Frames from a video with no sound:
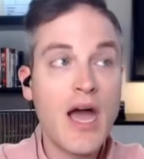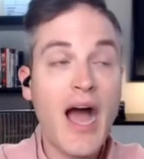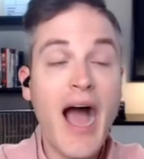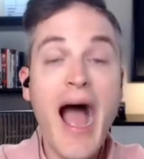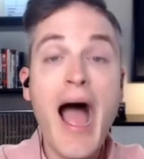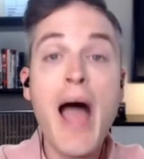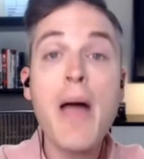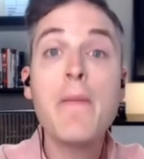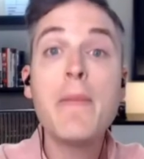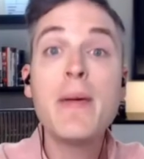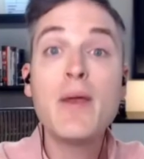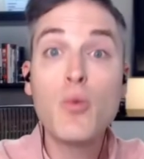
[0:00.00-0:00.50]

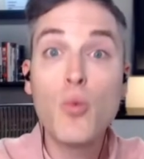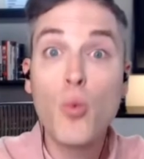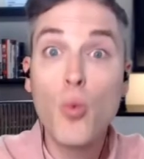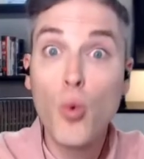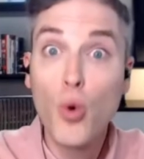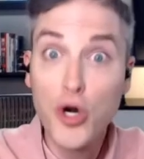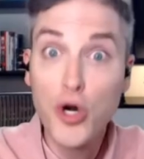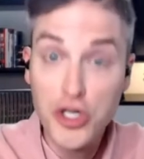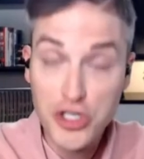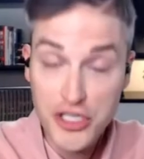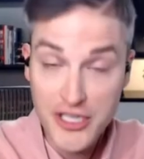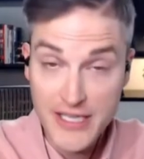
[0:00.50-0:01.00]
I've been
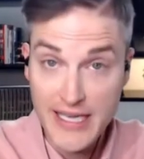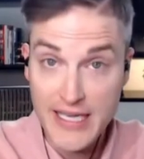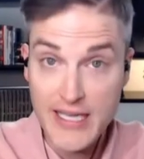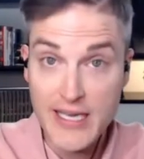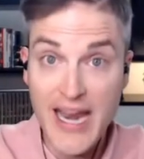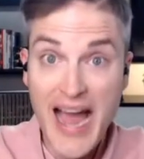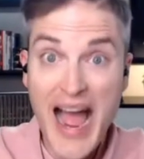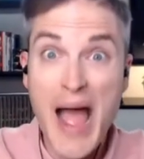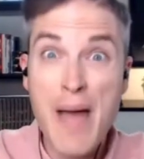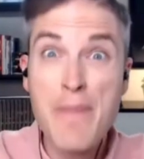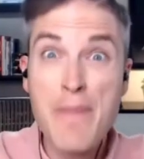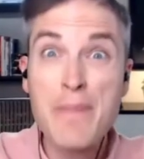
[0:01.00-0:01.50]
working.
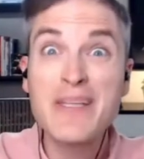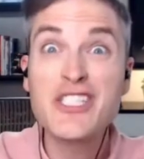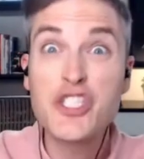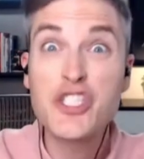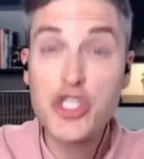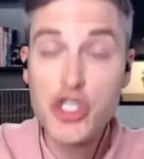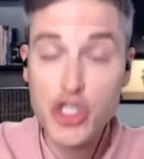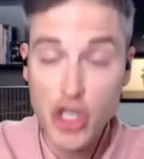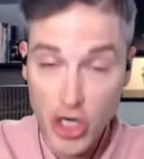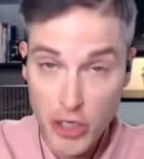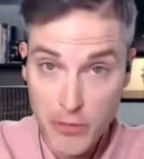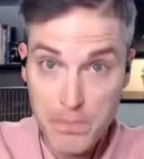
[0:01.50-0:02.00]
I've been
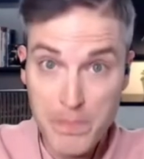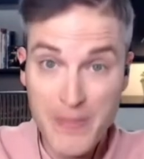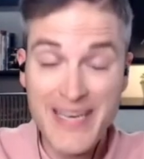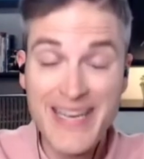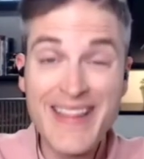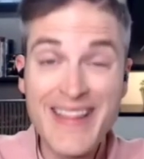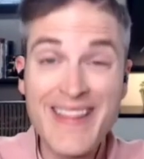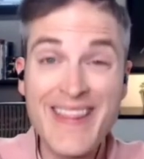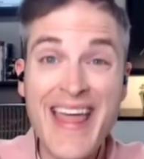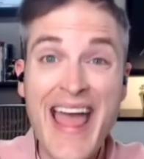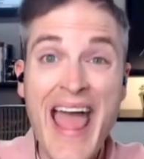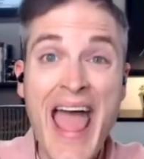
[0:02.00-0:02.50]

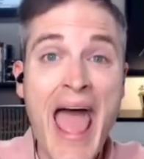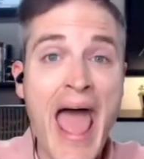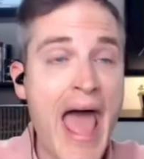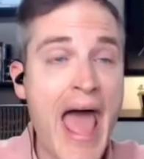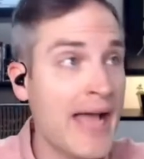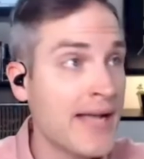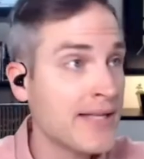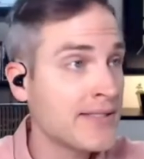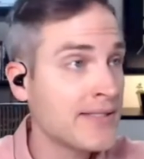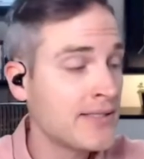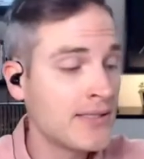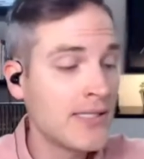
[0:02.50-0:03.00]
sharpening the
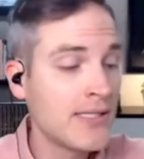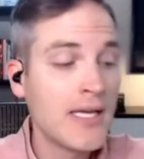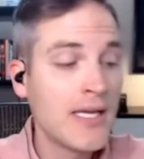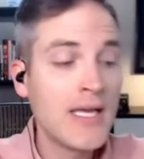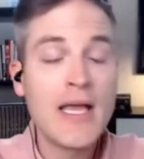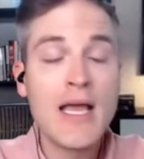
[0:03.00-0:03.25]
axe.